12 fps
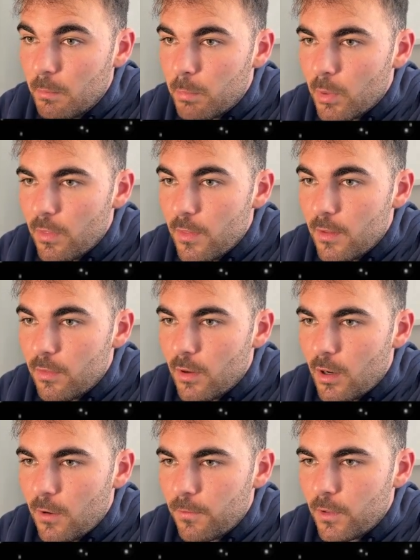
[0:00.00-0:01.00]
But
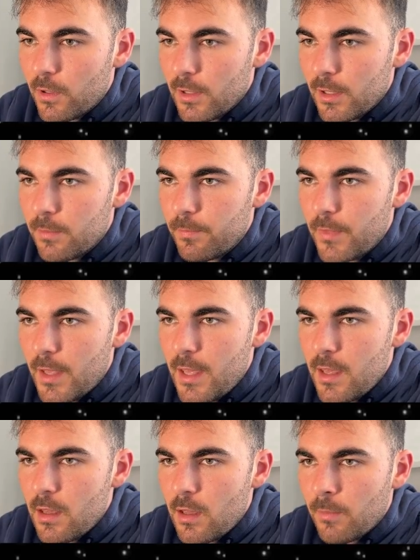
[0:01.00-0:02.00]
after, like,
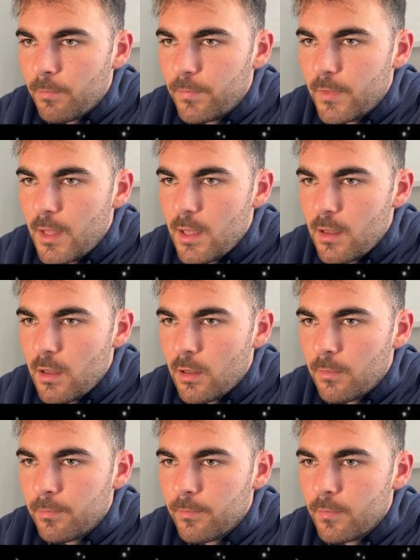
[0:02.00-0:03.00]
here,
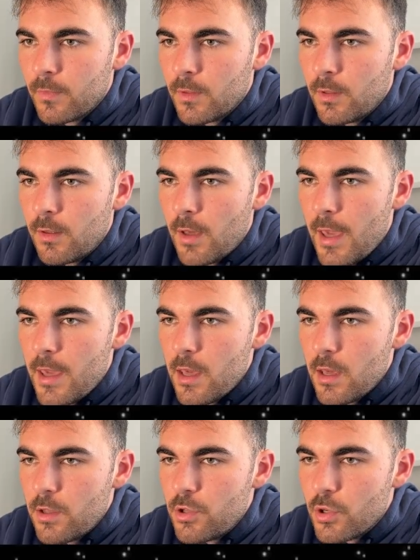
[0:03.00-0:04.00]

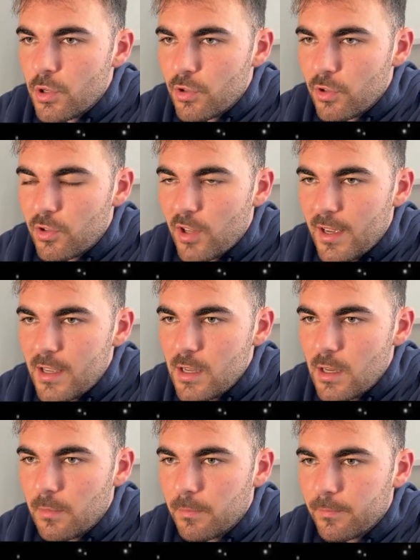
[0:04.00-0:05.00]
you can just
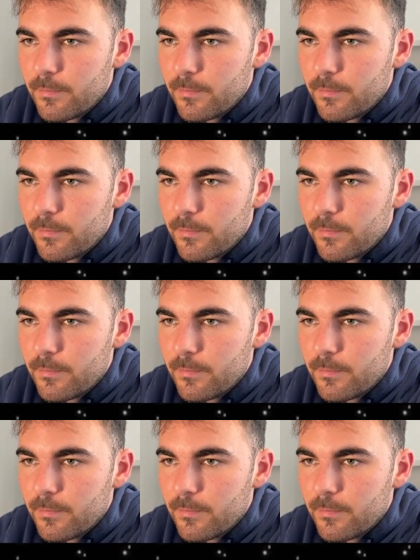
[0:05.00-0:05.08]
take,